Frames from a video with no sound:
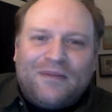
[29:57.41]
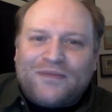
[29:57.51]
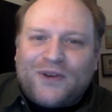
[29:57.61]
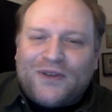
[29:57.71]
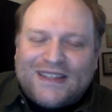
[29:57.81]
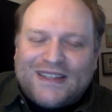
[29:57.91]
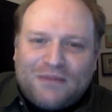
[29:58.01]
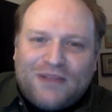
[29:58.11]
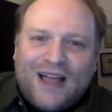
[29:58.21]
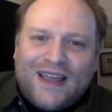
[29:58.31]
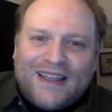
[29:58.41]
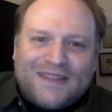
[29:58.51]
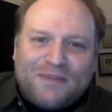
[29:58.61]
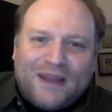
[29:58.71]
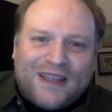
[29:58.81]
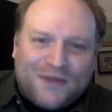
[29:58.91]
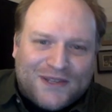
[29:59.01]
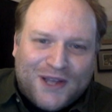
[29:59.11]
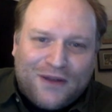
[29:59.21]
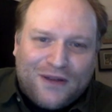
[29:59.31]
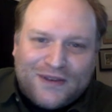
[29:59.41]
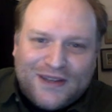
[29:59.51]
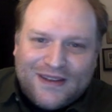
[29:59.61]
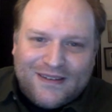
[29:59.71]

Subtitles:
or that some plot lines might get resolved